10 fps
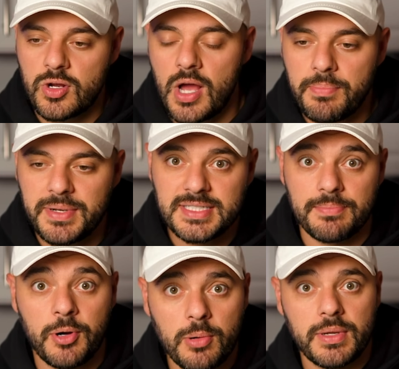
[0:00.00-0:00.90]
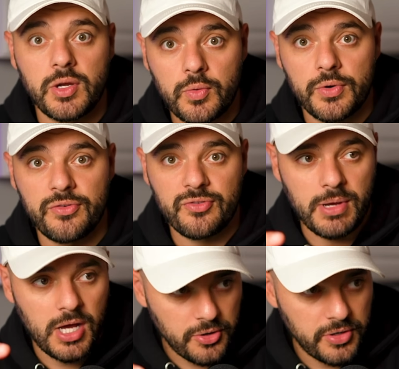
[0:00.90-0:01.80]
company's department grew from
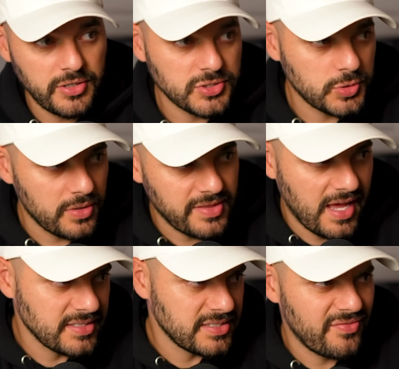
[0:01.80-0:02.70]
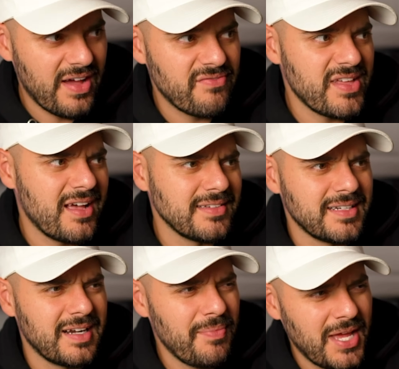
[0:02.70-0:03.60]
100 users to 1,000 to
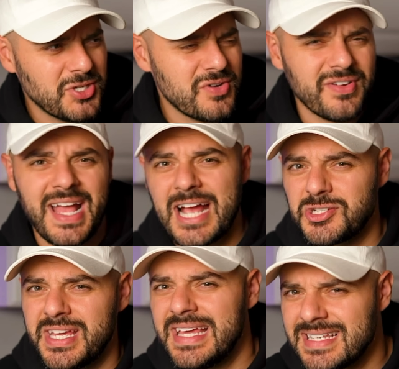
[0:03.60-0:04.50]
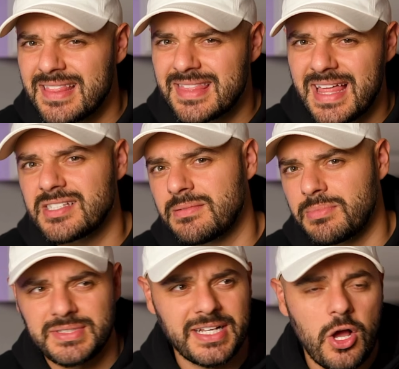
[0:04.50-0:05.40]
5,000. And I'm not sure if it actually hit 10,000,
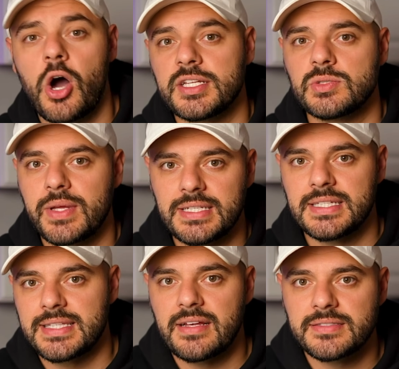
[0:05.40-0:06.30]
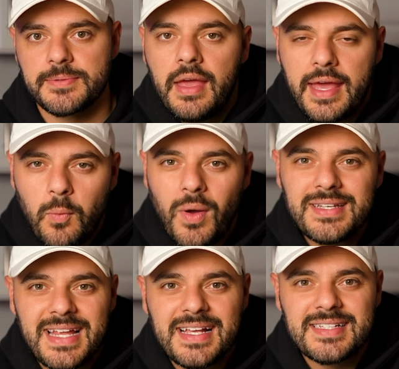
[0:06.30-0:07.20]
but it was like on its way to 10,000. And
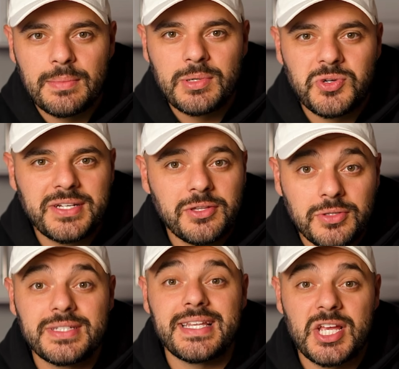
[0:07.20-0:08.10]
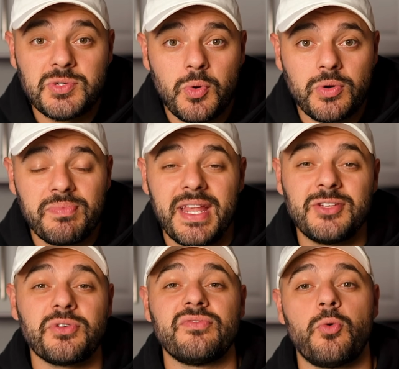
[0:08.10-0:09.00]
one day someone tried to load the dashboard and
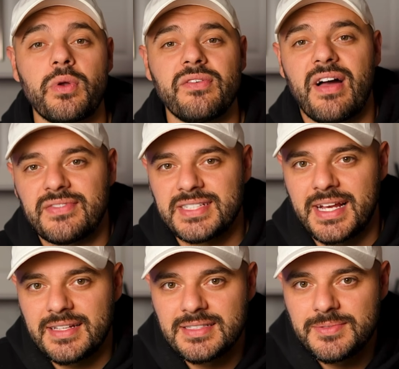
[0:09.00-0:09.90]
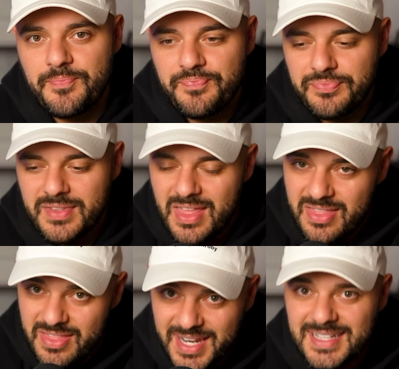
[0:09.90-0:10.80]
it took 45 seconds.
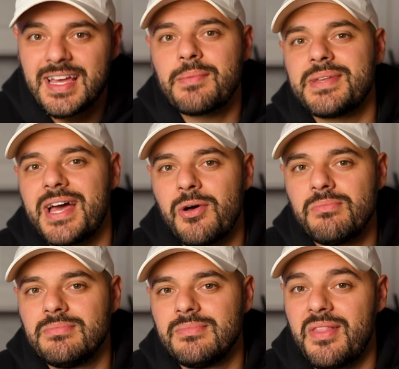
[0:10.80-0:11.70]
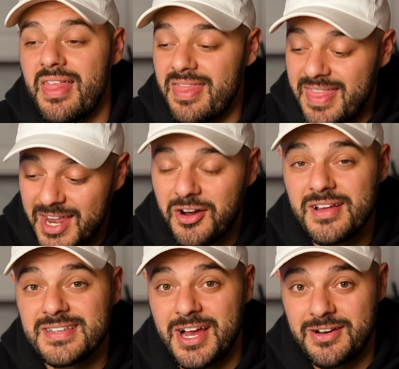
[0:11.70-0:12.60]
And then it timed out then our
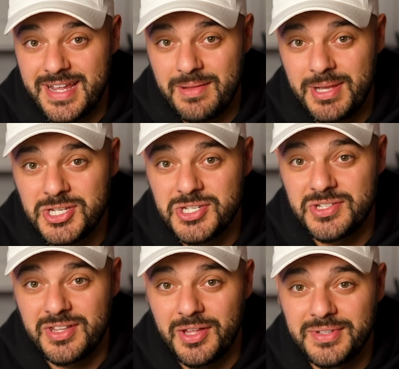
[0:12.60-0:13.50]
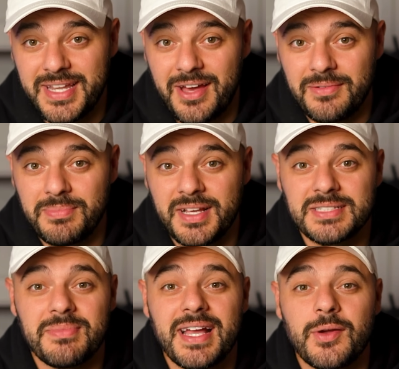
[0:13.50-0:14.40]
entire database slowed down
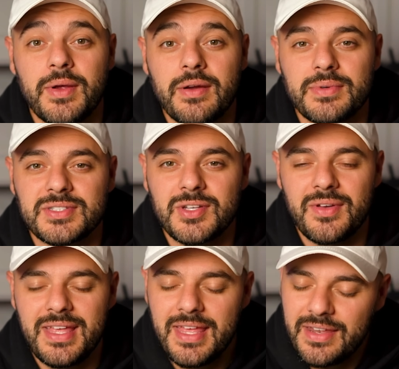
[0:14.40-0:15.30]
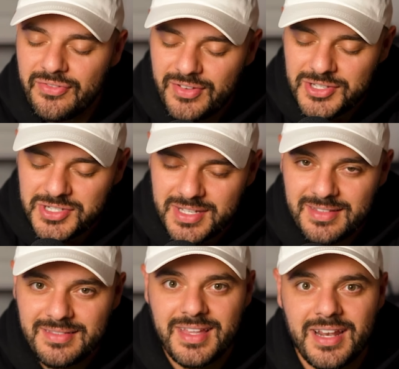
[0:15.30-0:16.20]
because my query was so inefficient
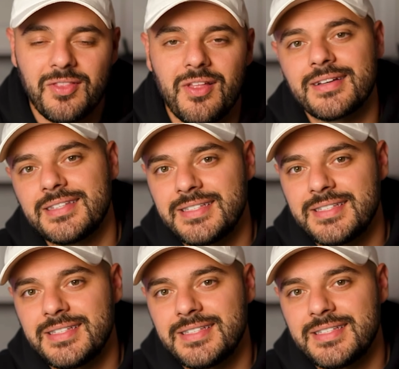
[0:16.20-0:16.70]
that it locked the